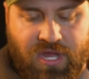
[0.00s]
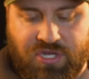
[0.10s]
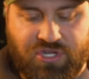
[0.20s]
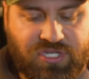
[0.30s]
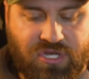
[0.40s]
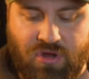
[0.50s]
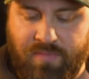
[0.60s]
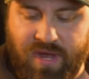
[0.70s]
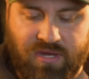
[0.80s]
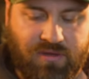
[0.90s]
It's just a
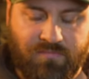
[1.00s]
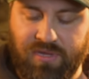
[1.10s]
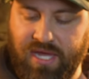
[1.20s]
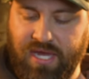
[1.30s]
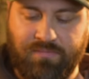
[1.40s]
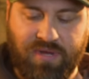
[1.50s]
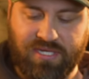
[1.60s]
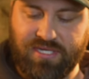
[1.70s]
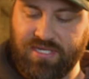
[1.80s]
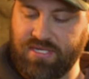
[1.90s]
notepad, blank
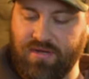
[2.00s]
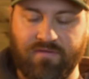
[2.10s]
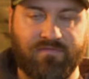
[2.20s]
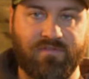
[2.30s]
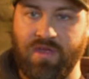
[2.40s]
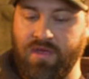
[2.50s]
pieces of